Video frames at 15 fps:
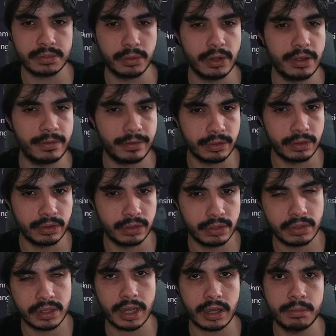But if you
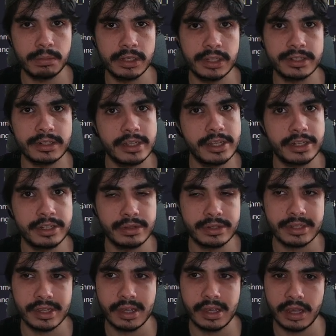do get compilation
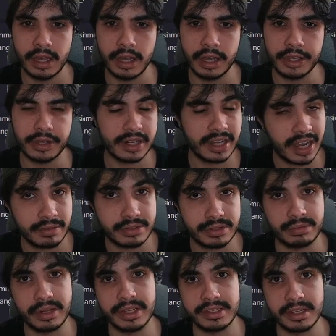issues, you're going to have
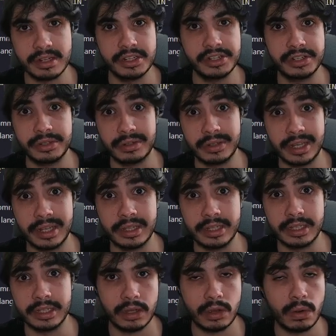to raise an issue in
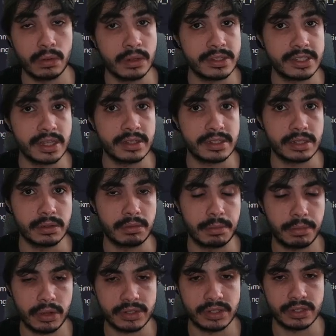the Conan Center
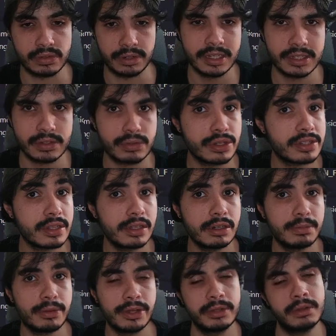repository. So just a little point